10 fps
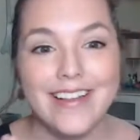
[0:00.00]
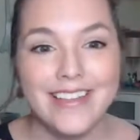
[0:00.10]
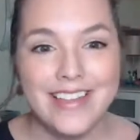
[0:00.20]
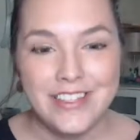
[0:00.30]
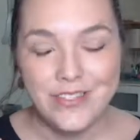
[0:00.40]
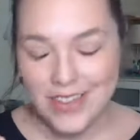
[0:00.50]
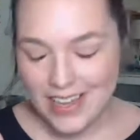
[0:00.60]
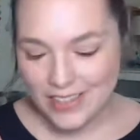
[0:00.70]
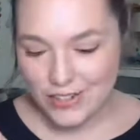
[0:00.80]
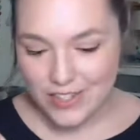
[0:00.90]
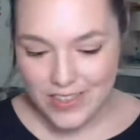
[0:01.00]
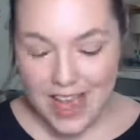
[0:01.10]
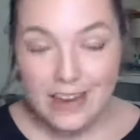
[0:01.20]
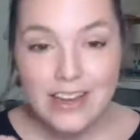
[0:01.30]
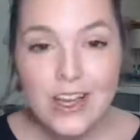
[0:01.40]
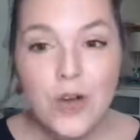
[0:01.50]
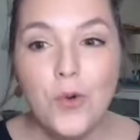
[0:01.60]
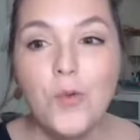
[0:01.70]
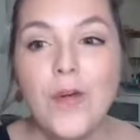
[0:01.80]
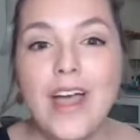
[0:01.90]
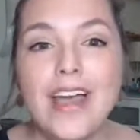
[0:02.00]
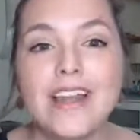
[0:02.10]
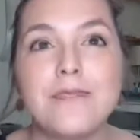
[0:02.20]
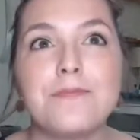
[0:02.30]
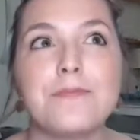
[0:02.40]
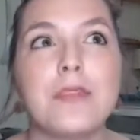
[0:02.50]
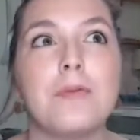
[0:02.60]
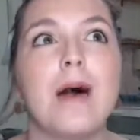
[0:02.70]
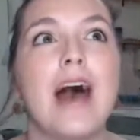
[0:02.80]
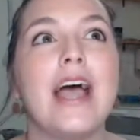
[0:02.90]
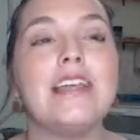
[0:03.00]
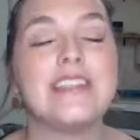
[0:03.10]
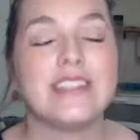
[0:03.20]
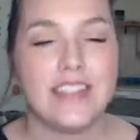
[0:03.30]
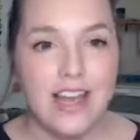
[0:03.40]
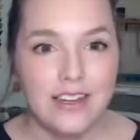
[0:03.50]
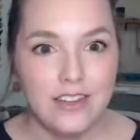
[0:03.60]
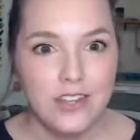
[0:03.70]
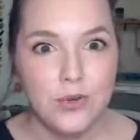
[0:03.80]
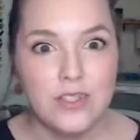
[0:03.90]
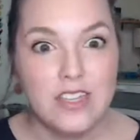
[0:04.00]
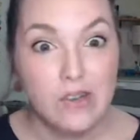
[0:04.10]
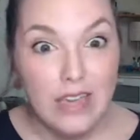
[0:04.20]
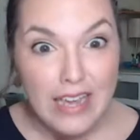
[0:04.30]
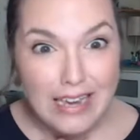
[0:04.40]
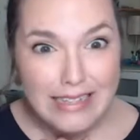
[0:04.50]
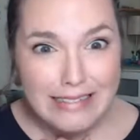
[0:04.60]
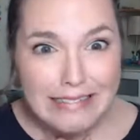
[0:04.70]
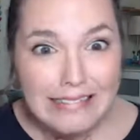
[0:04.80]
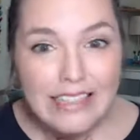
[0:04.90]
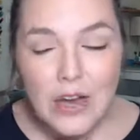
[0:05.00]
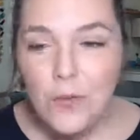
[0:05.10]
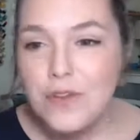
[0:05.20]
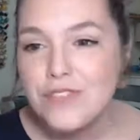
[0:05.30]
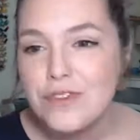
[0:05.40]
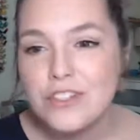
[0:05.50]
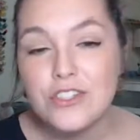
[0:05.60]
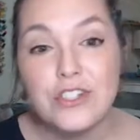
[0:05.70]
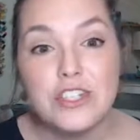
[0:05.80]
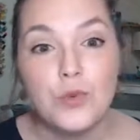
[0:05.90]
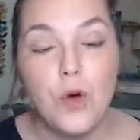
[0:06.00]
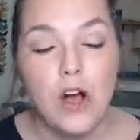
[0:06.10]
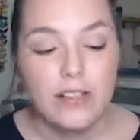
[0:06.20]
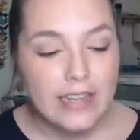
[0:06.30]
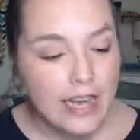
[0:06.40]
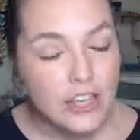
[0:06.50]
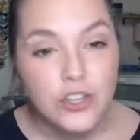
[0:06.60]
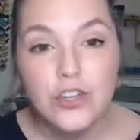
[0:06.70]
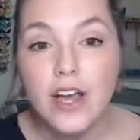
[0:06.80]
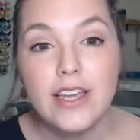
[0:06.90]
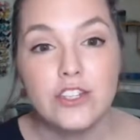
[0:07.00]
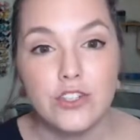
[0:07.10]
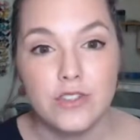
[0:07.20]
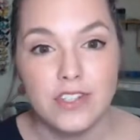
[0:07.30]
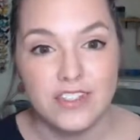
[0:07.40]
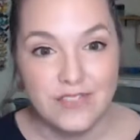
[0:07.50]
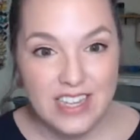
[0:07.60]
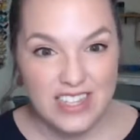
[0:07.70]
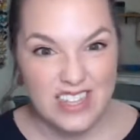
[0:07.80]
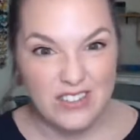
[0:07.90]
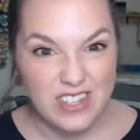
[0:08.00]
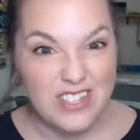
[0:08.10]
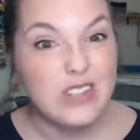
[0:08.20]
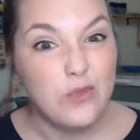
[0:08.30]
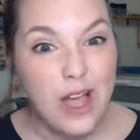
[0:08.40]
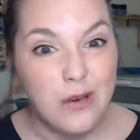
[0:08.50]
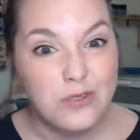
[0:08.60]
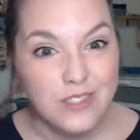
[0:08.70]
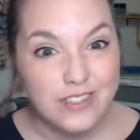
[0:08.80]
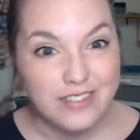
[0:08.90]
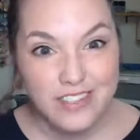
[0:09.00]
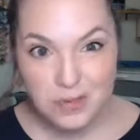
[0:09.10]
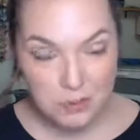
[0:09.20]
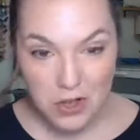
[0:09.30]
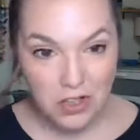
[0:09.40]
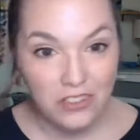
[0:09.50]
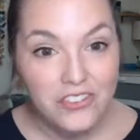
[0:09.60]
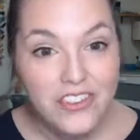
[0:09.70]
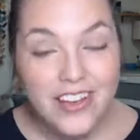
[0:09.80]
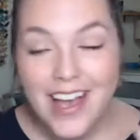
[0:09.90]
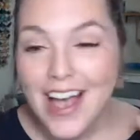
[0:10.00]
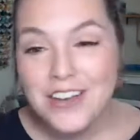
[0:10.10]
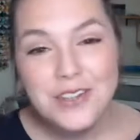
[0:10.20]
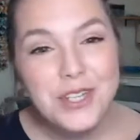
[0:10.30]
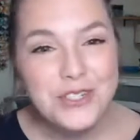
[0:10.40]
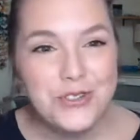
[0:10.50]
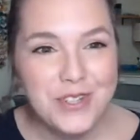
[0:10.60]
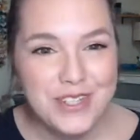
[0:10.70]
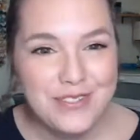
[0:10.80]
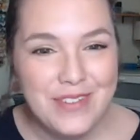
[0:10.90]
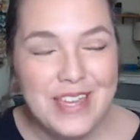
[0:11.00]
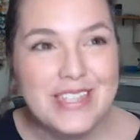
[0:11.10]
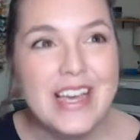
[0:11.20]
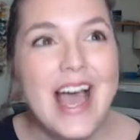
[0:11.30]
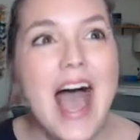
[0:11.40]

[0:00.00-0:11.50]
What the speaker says: These are the answer to that. When my son, who is now 8, was first learning to walk, like I could not get shoes on his feet because they were these like round, just balls. I couldn't get shoes on his feet.